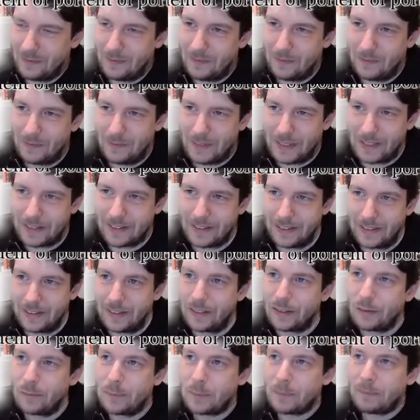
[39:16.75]
makes
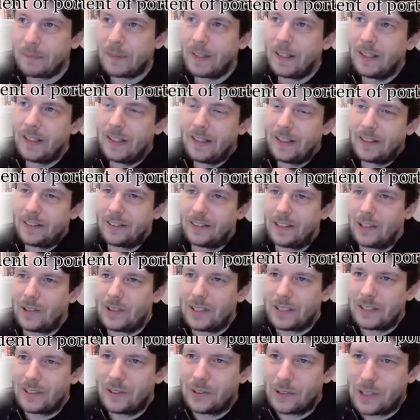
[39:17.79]
sense. So now
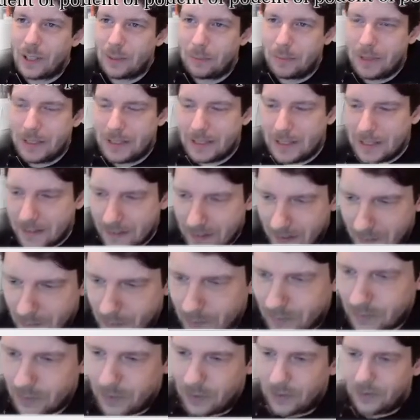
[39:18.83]
let's look a bit at some
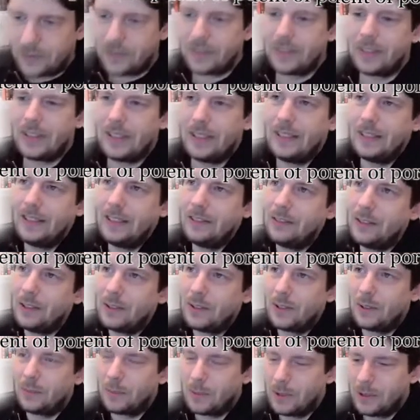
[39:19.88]
of those
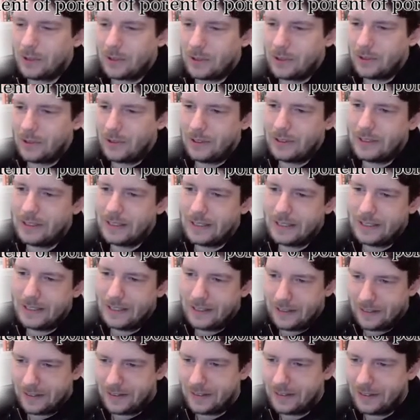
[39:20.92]
individual protocol
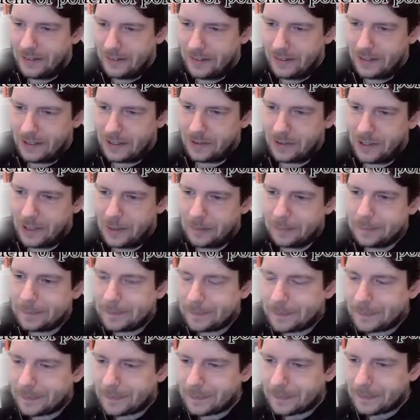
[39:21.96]
layers in Sigtran
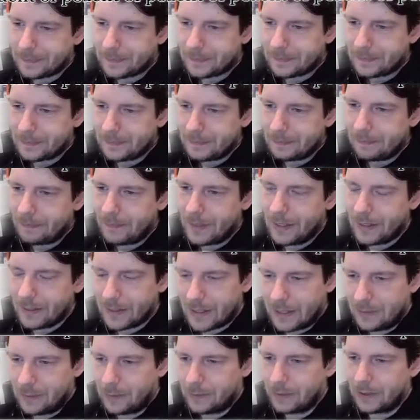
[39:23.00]
and
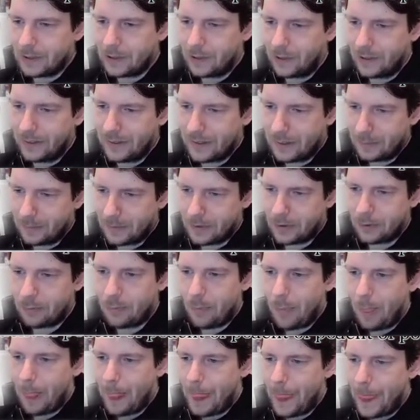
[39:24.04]
some of the concepts.
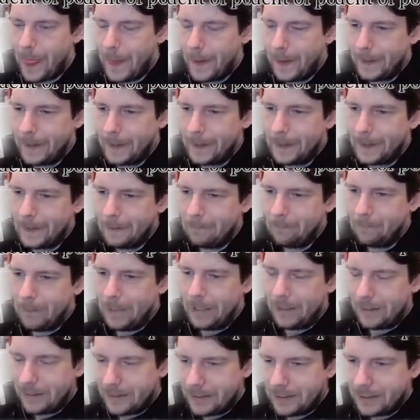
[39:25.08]

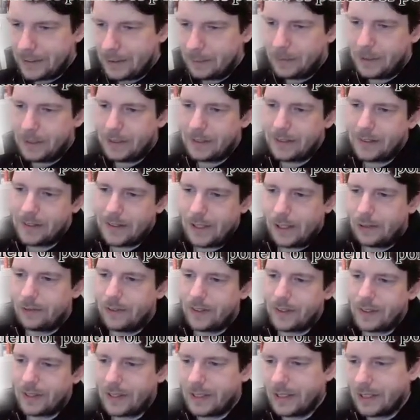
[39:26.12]
SCTP itself
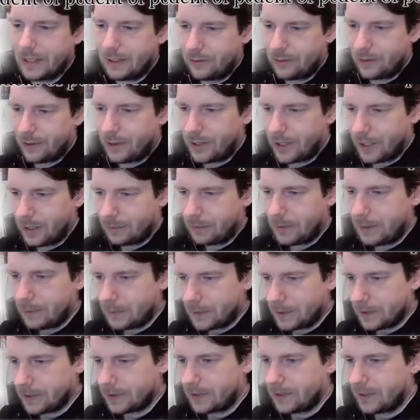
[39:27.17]
is a layer 4 IP
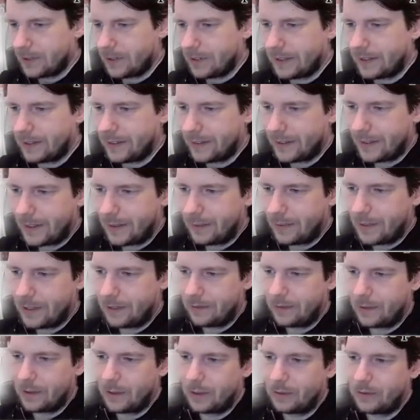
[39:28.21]
protocol at the same
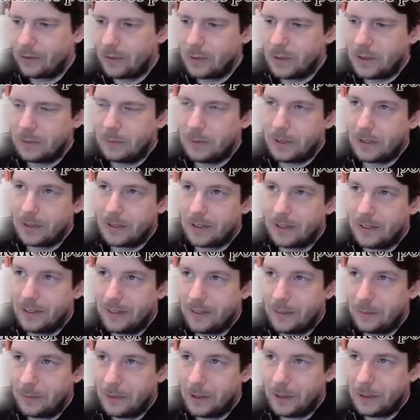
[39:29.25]
level of UDP or
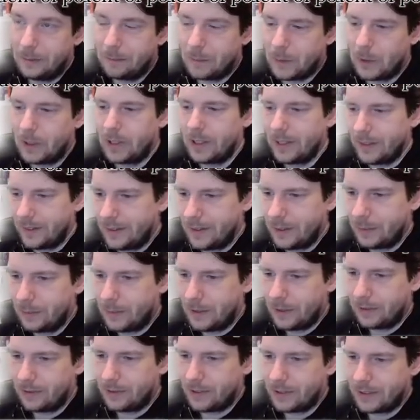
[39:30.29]
TCP or
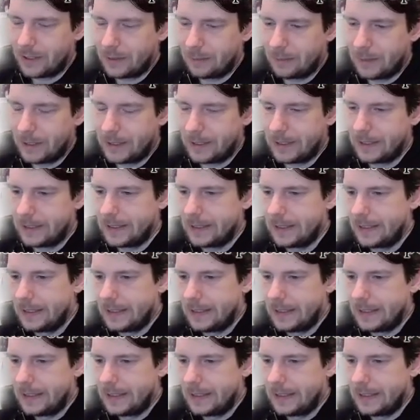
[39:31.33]
ICMP for that matter.